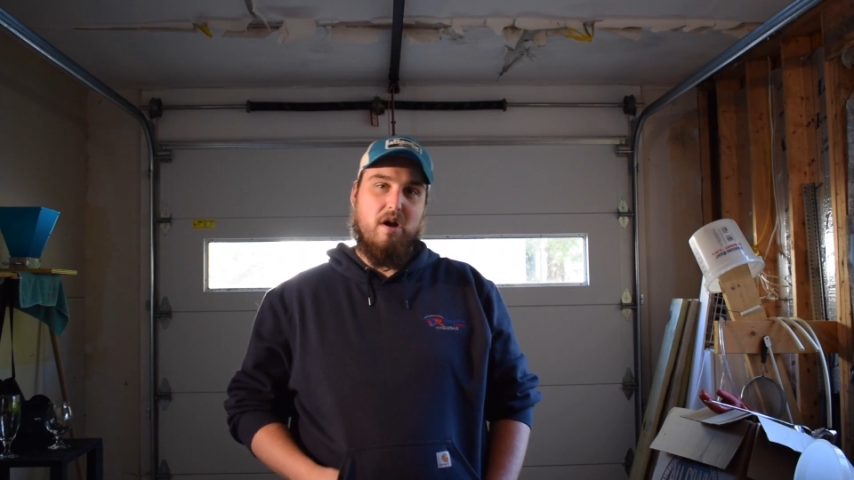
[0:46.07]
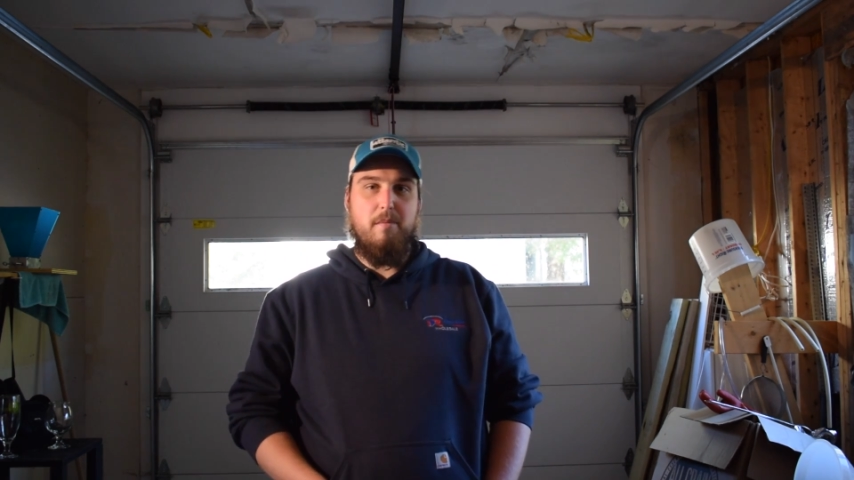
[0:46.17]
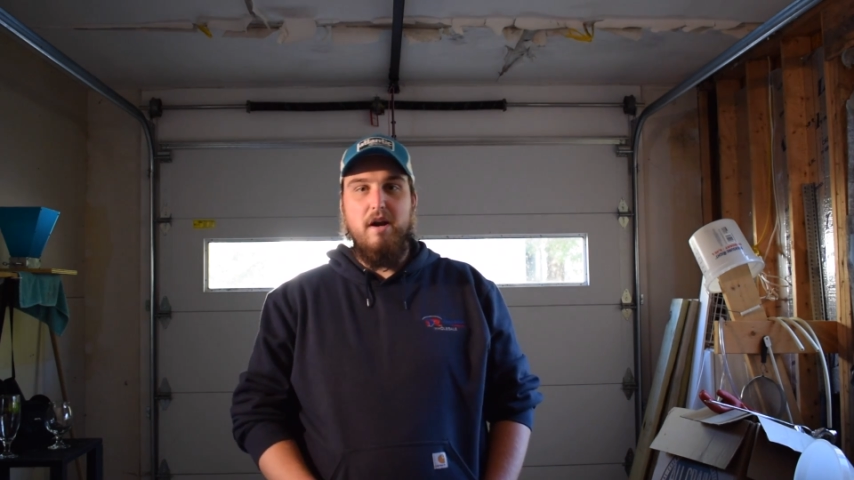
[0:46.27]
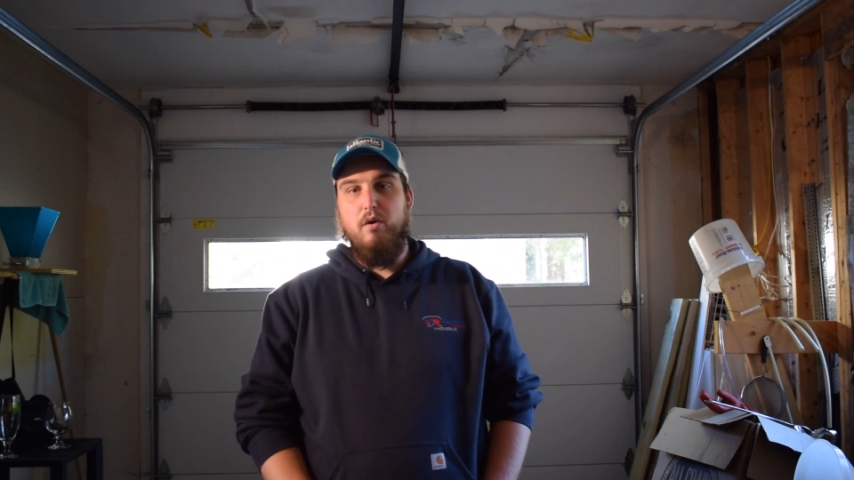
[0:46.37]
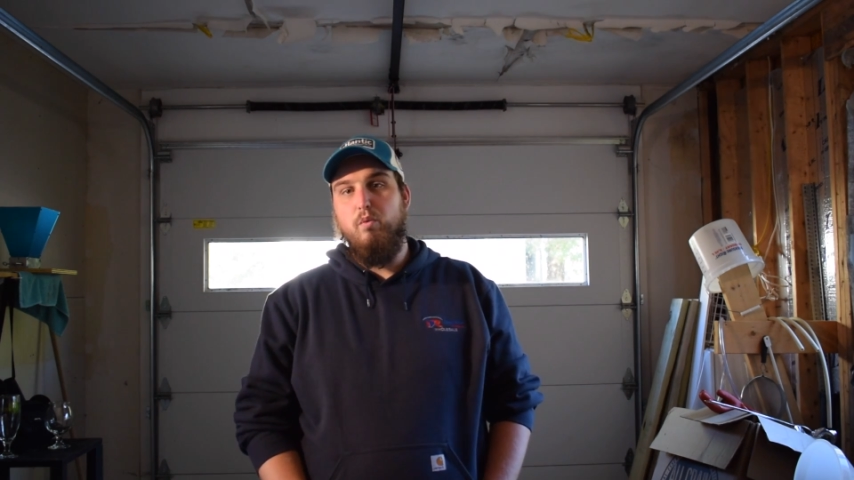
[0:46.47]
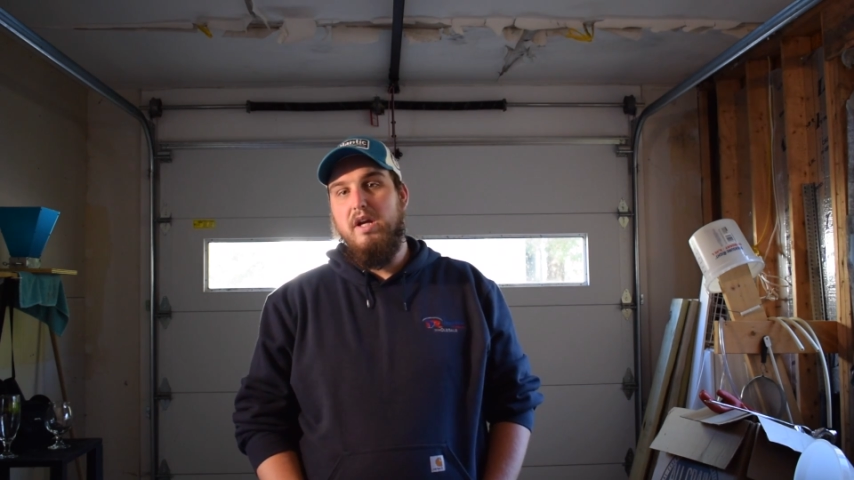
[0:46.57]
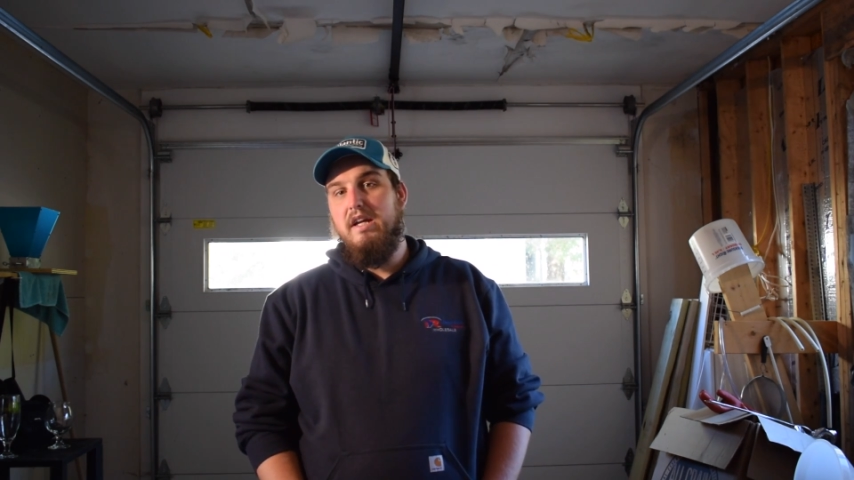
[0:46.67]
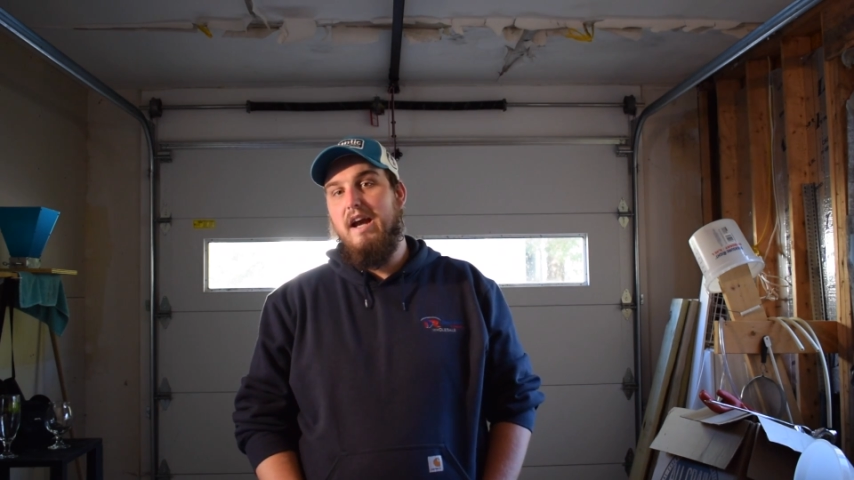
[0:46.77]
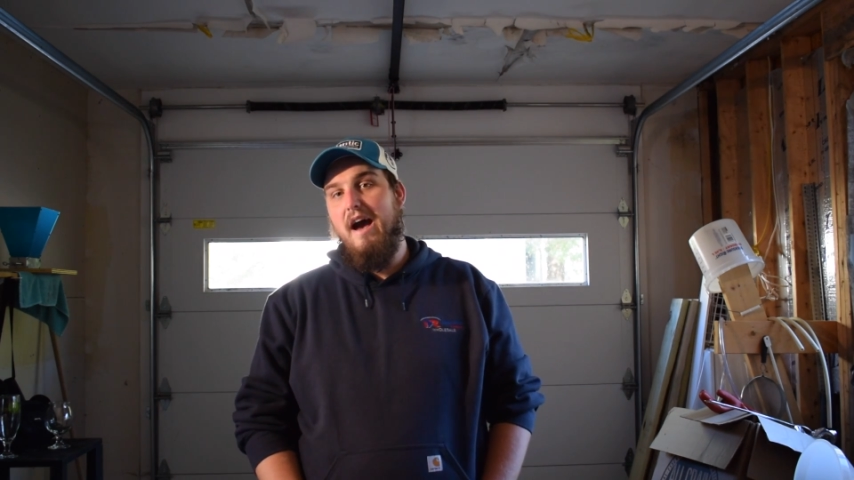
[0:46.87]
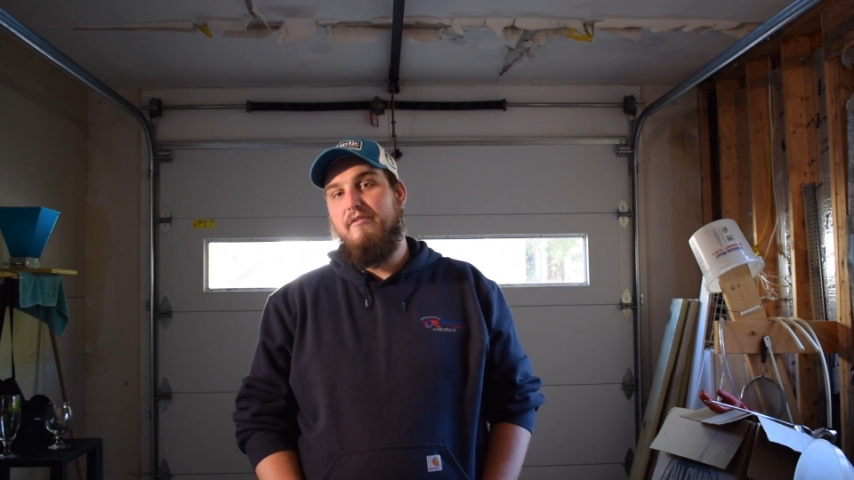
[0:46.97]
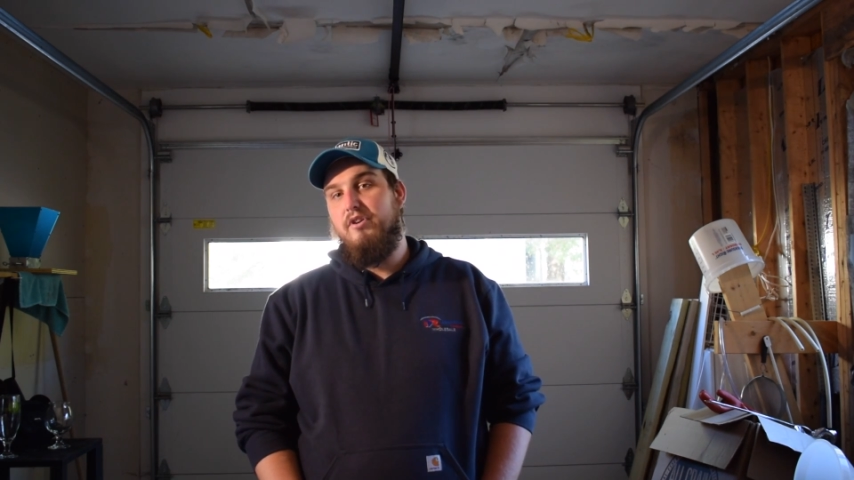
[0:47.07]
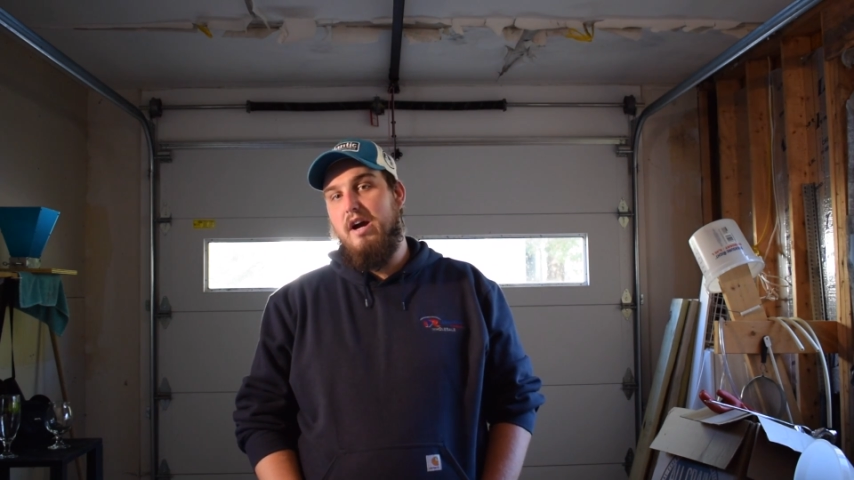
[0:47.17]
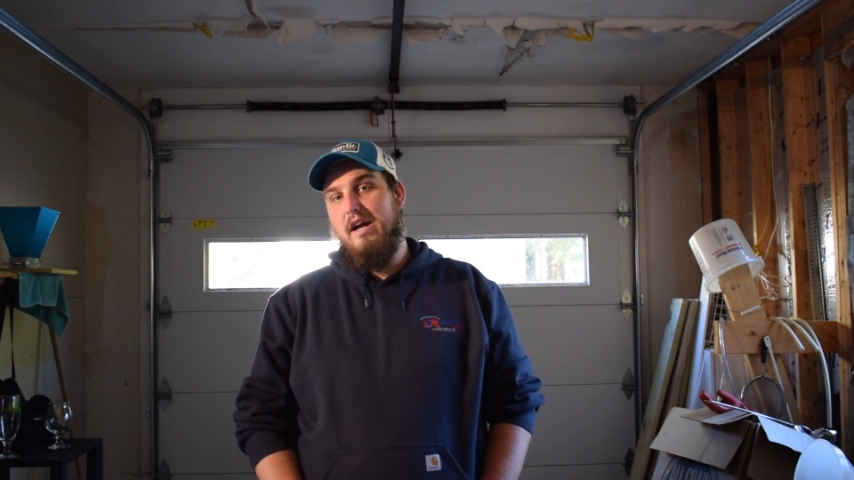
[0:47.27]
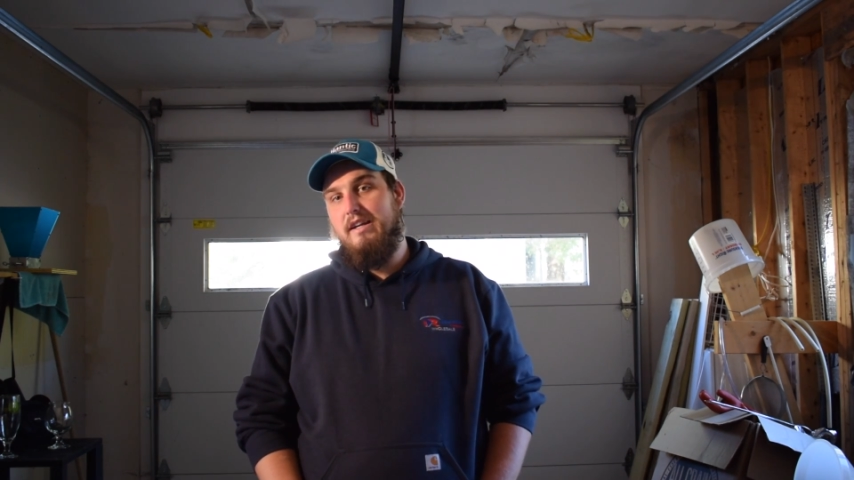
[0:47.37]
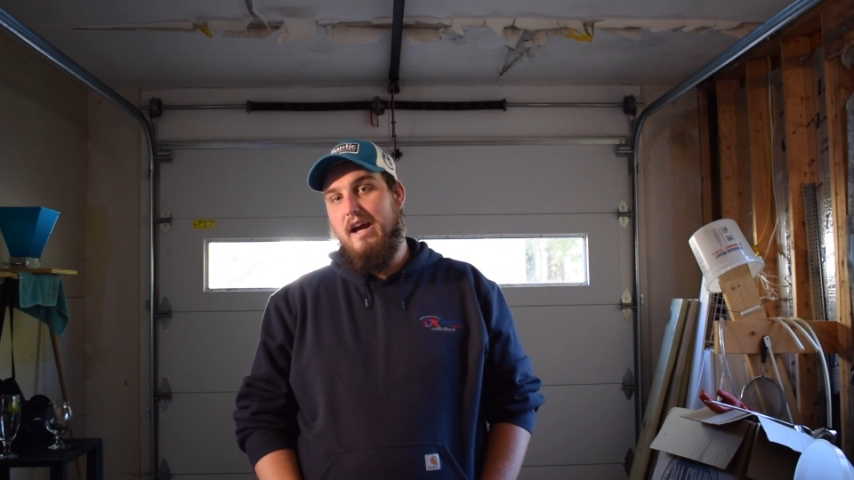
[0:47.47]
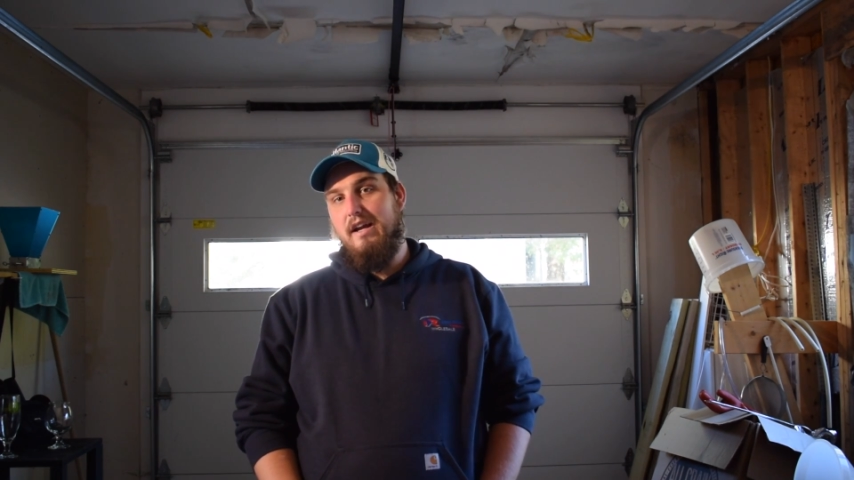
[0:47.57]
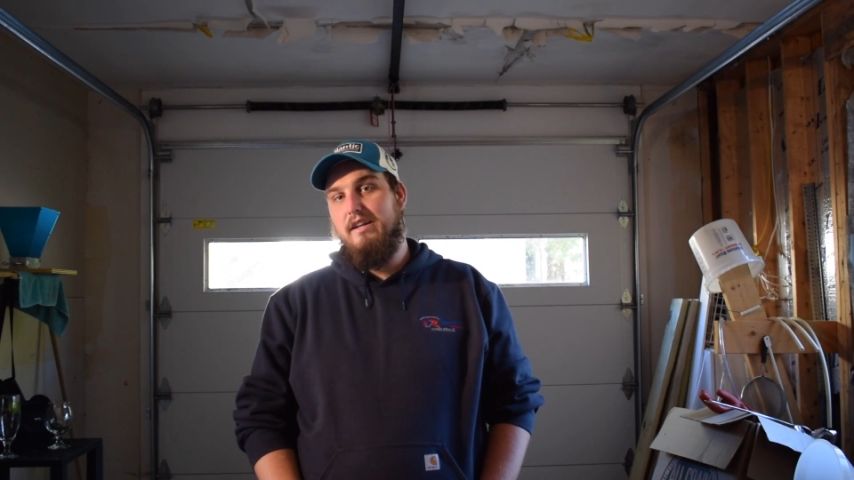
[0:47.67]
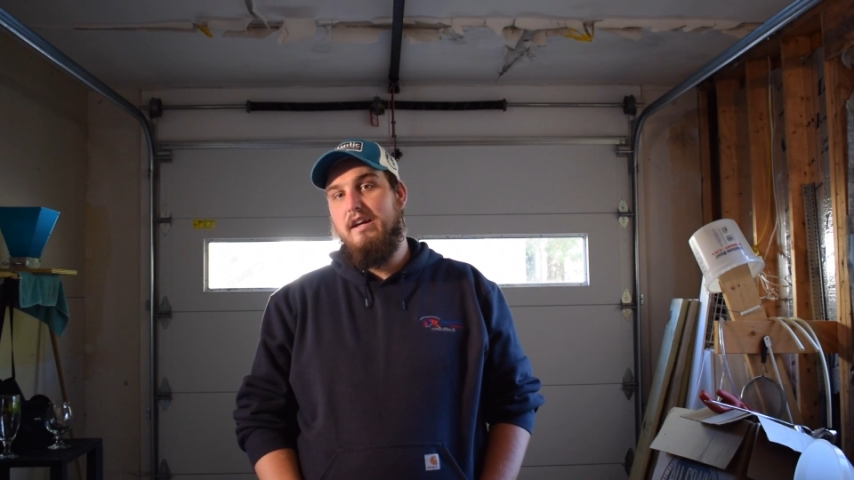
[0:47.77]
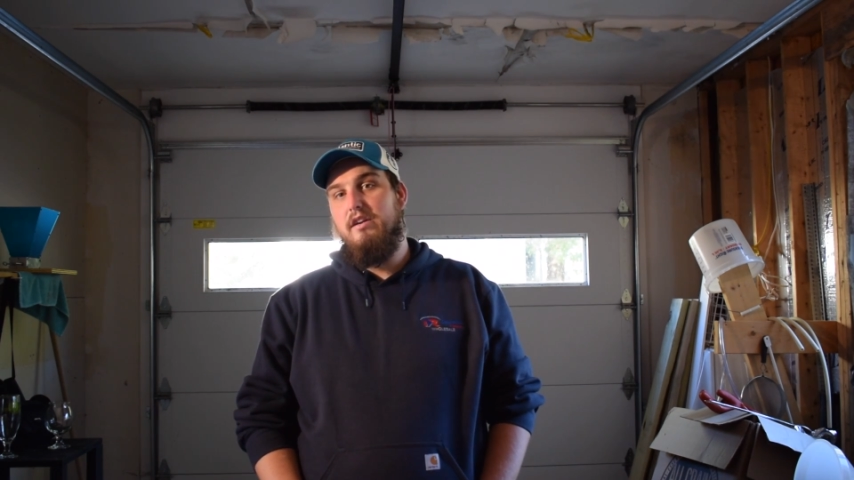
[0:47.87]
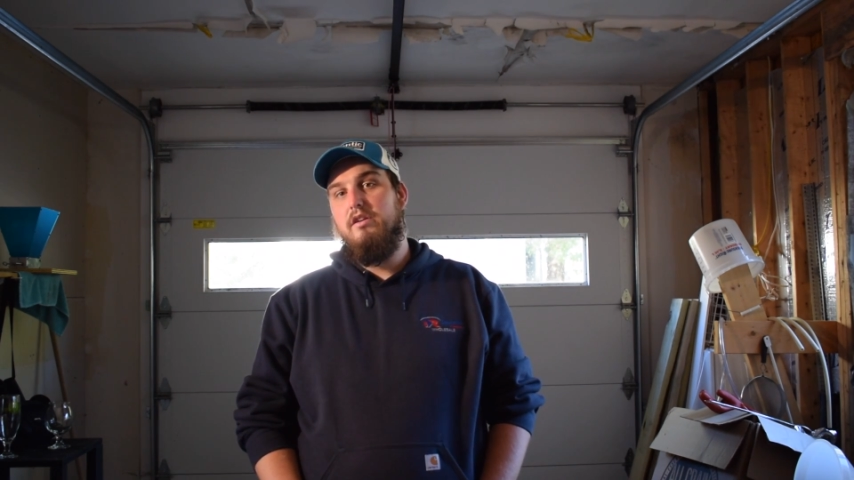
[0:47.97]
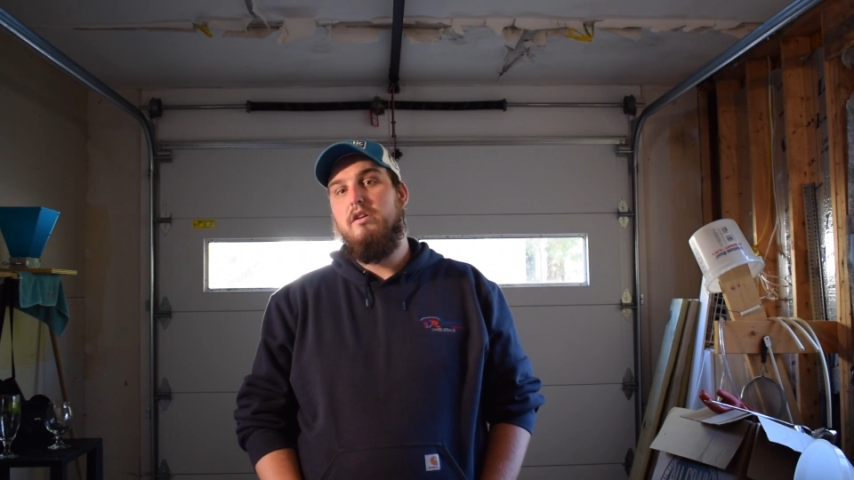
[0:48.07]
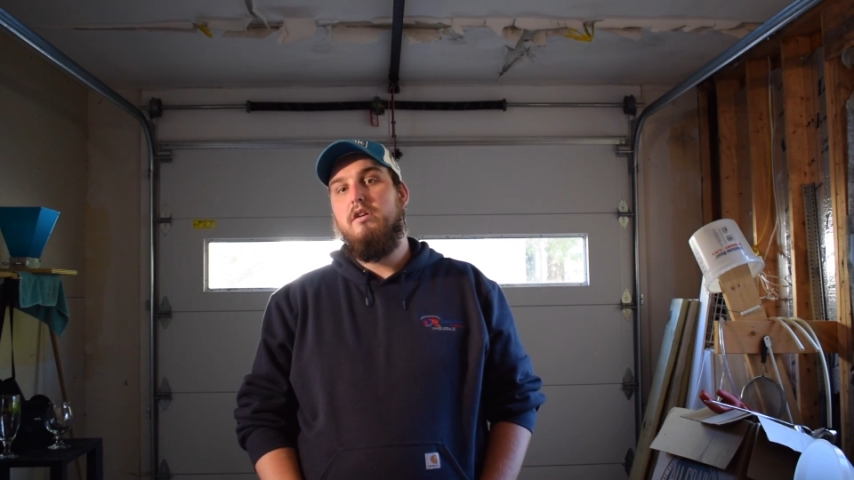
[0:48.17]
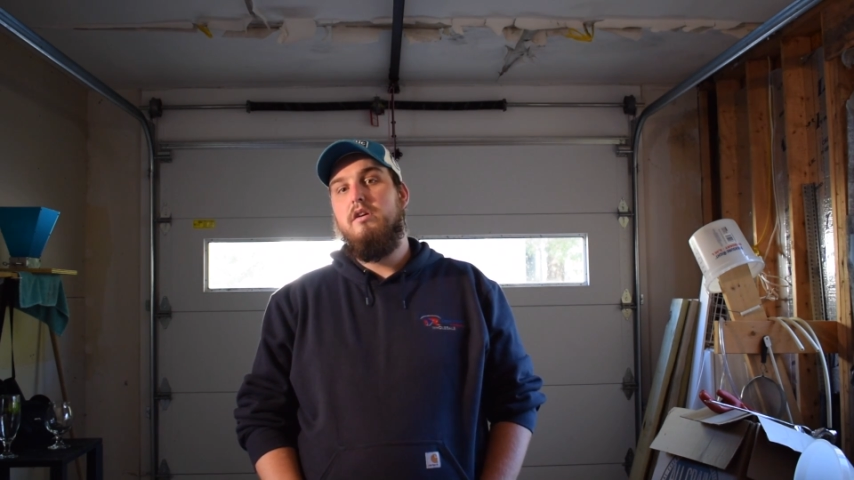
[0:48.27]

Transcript: about a week after I had kegged it